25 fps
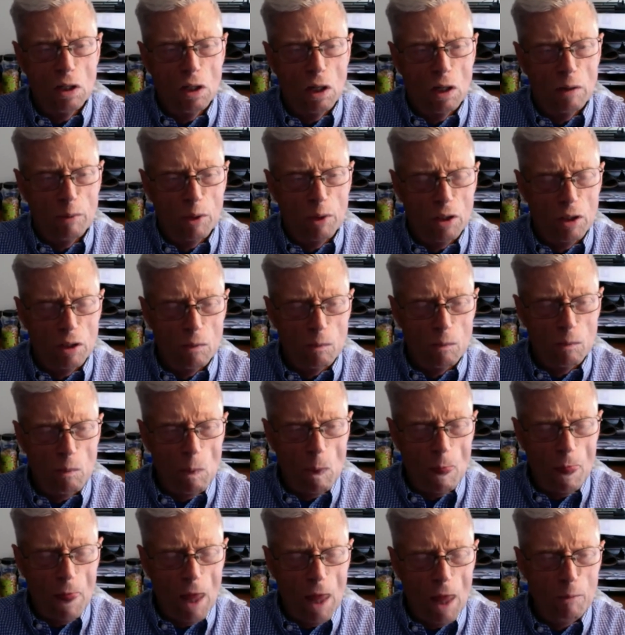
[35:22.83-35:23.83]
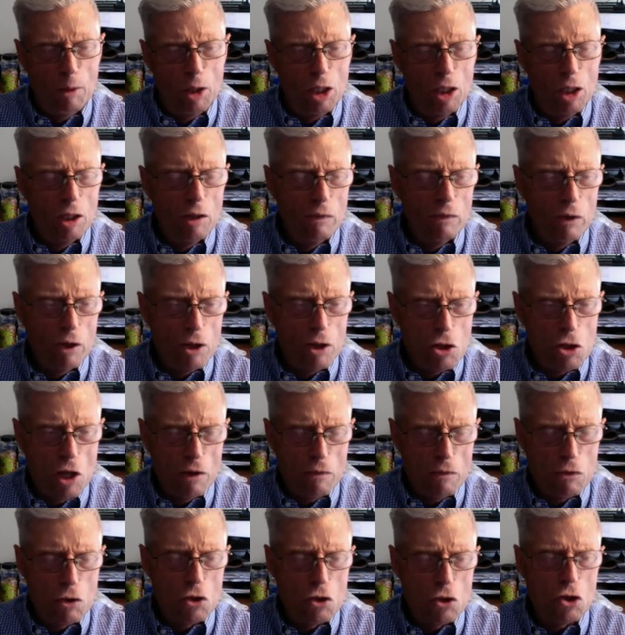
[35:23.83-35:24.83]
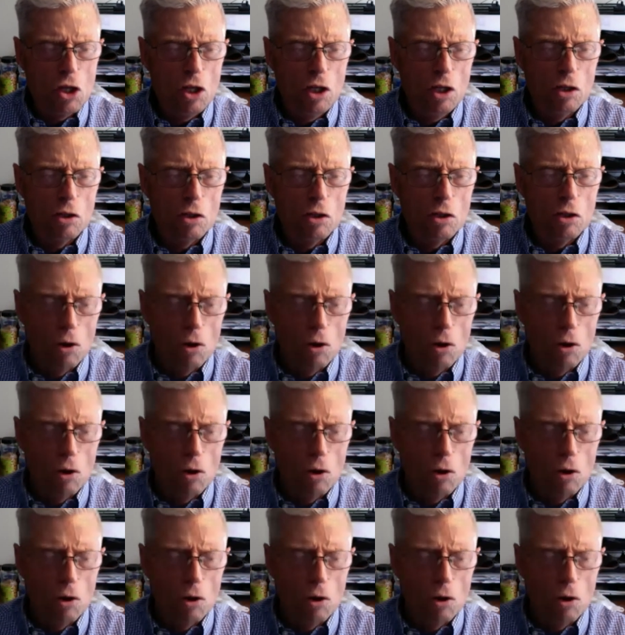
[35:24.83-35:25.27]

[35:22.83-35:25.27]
I mean, how many of us have seen